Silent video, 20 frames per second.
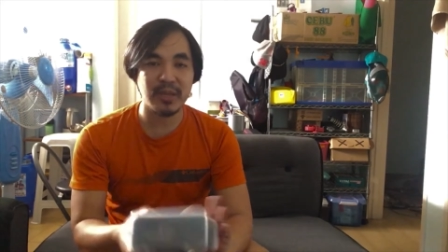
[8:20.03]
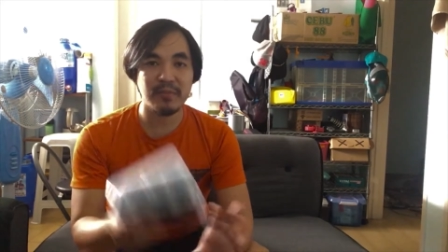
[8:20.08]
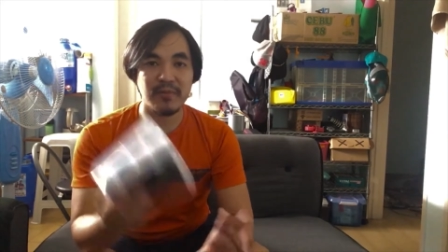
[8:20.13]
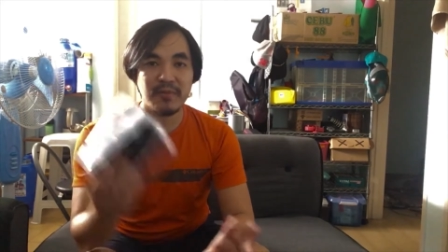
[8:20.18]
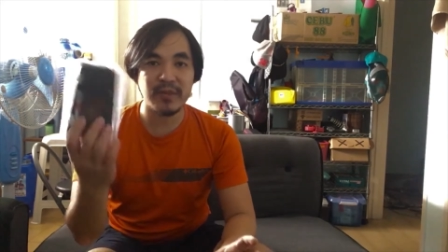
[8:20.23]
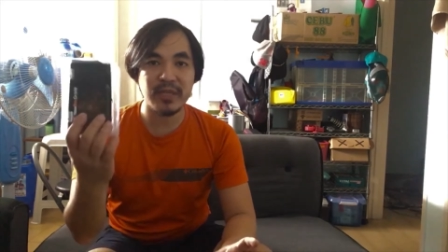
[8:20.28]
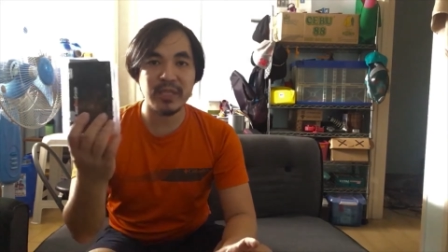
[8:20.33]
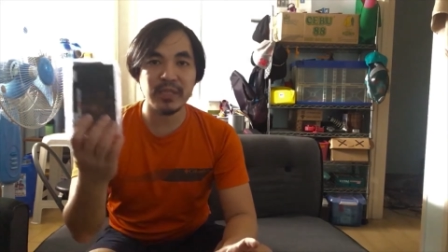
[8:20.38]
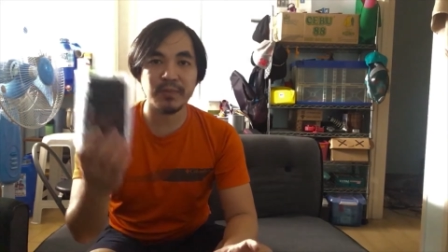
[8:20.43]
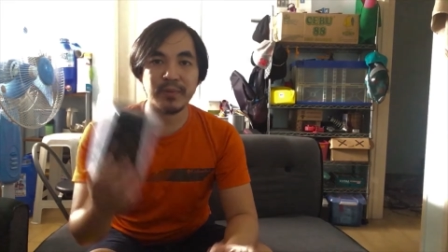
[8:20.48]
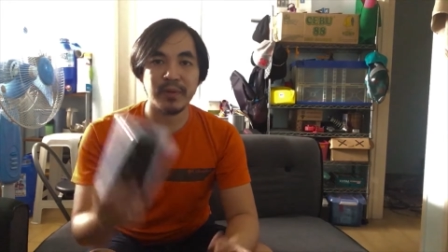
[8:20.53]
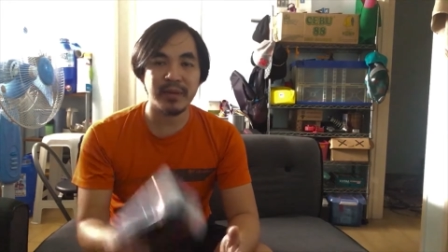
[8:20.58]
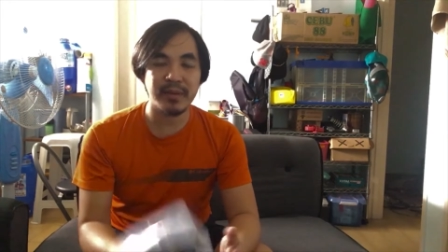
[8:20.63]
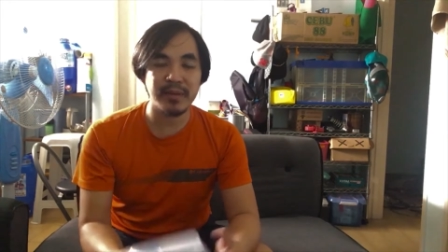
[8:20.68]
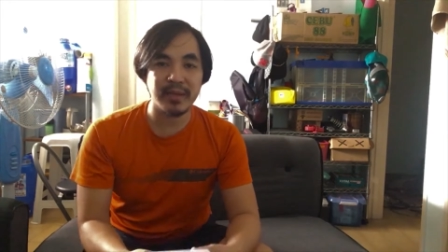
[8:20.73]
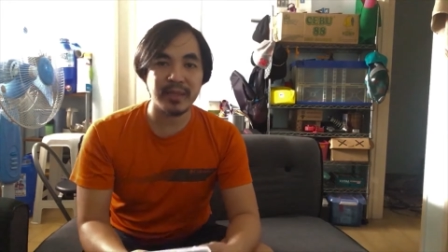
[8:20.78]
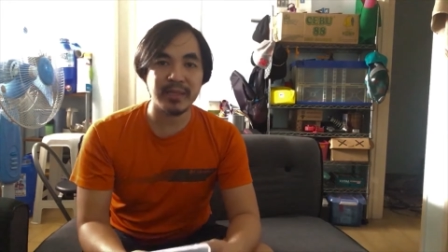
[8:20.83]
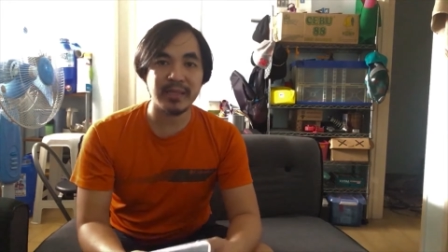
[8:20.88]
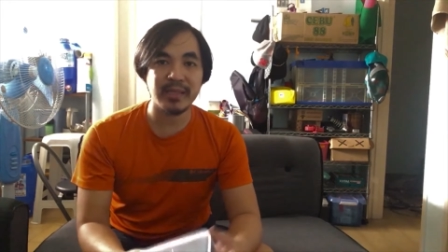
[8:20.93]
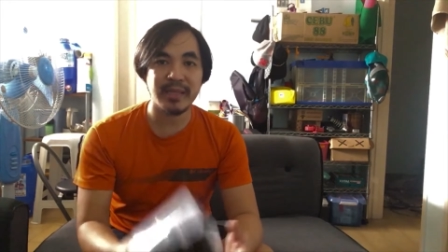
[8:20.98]
of these
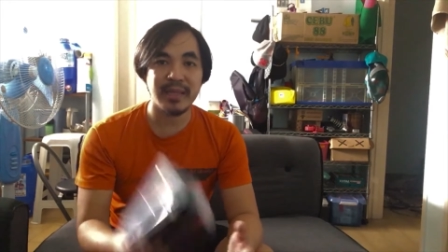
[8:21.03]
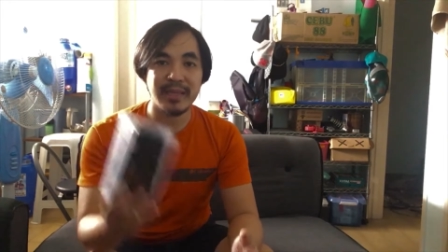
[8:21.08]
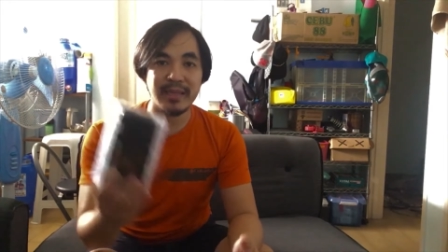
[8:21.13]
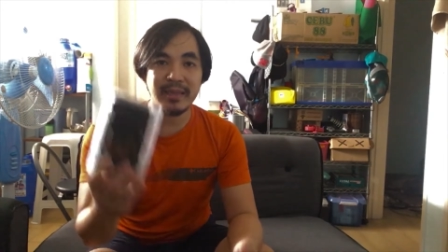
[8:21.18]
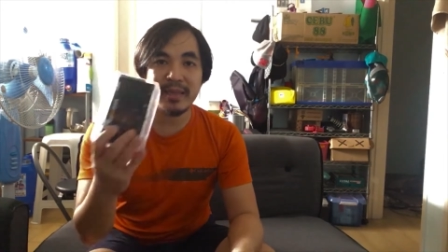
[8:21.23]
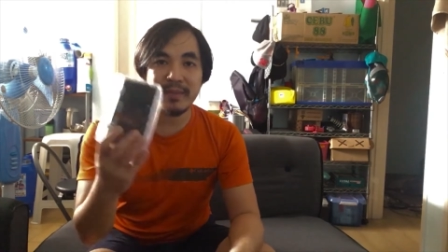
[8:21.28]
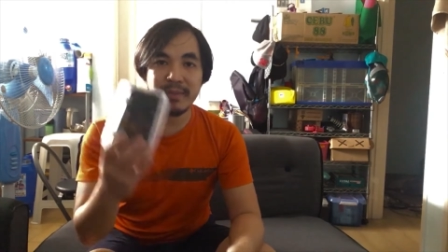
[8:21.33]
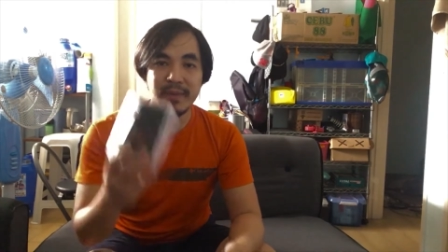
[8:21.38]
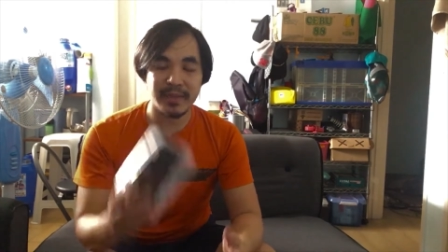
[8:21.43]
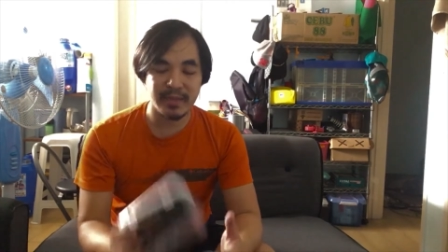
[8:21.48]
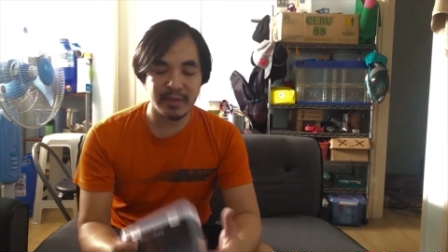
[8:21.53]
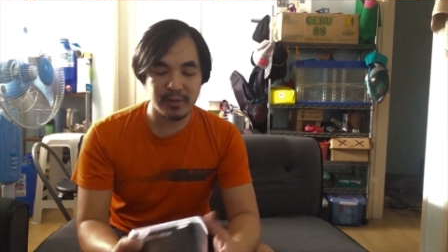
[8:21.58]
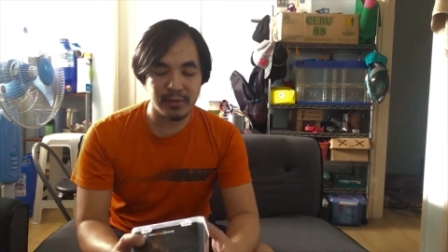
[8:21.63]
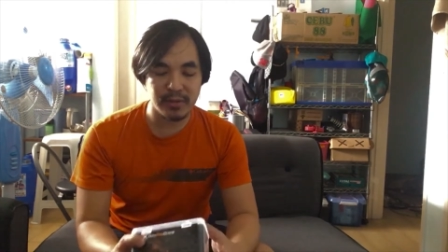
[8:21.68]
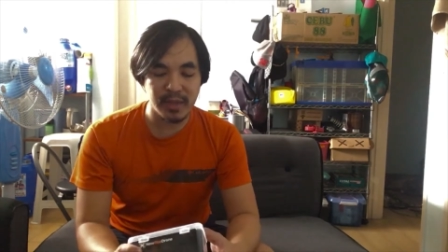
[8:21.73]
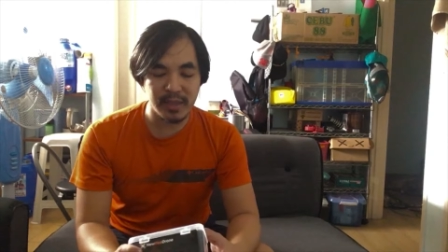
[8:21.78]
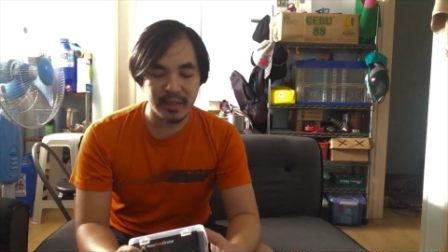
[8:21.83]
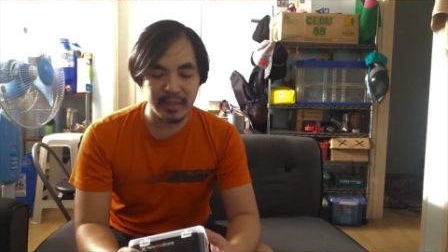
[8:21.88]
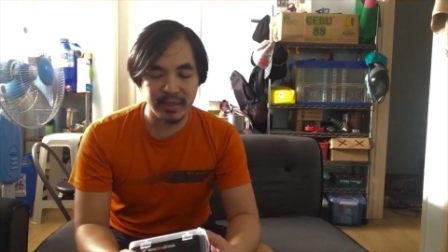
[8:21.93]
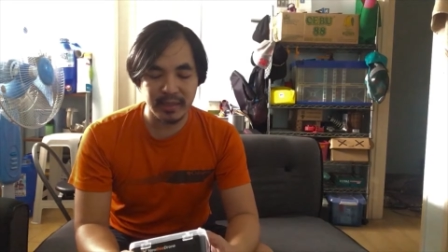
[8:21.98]
products in limited
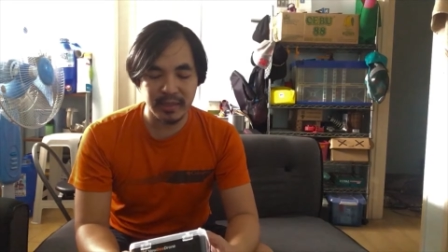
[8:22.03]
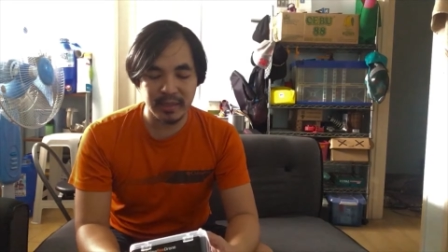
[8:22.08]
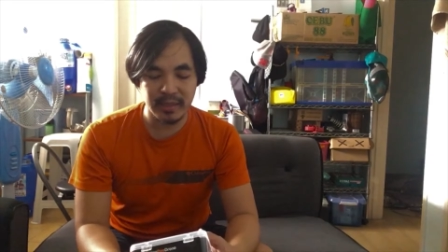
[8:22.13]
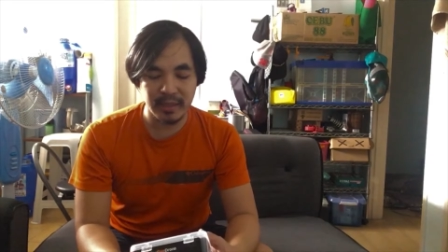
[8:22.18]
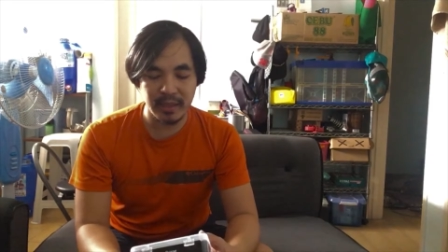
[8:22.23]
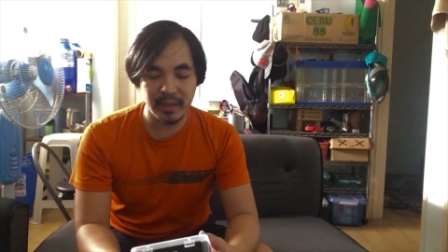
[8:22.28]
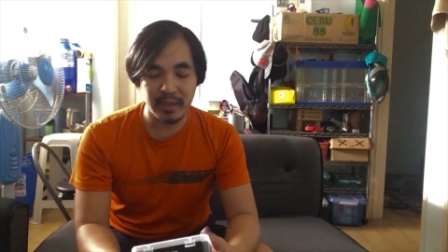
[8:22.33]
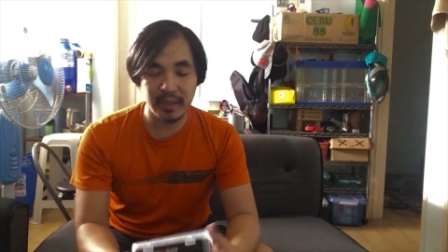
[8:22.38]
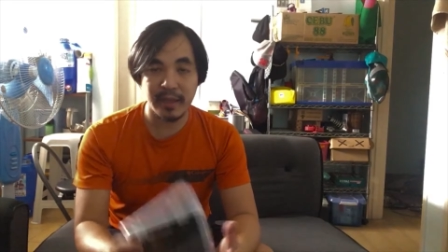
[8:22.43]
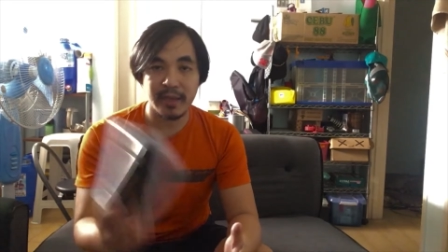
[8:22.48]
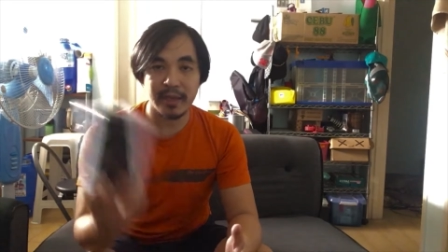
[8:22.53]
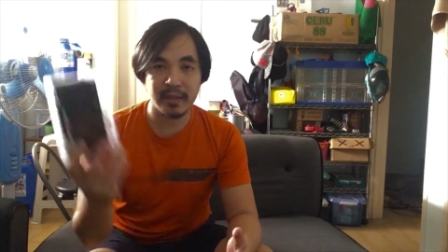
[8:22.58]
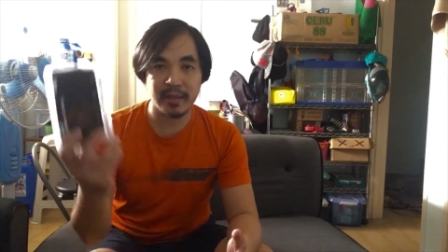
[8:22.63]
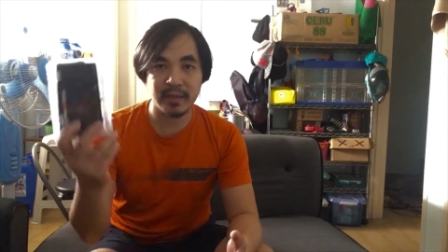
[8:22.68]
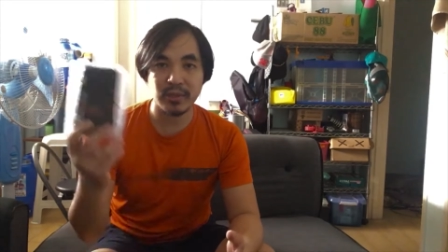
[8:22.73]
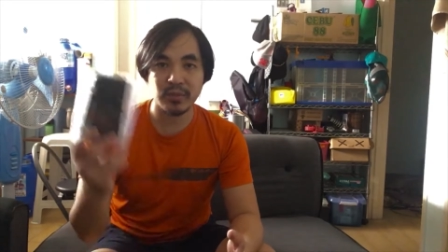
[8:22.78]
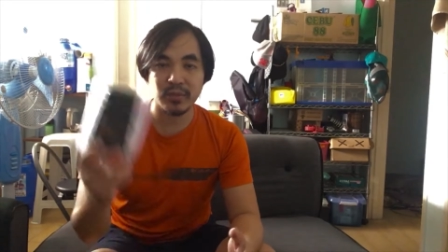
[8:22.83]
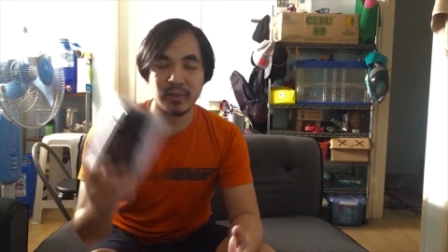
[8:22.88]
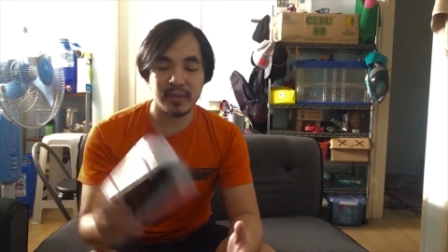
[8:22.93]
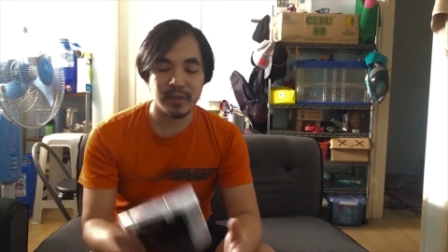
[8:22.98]
runs, like this
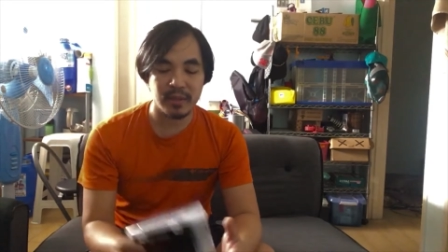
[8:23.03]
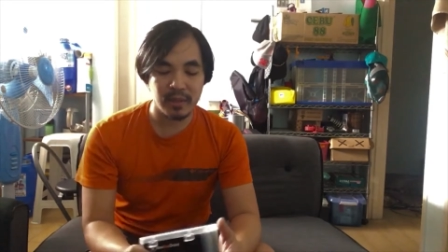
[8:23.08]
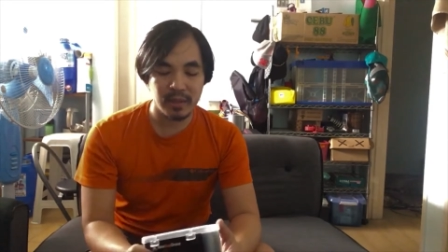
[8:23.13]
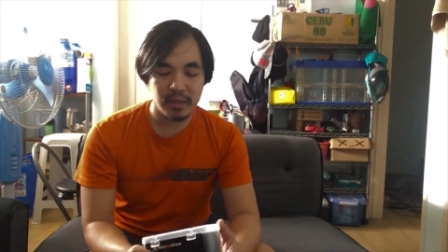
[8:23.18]
one.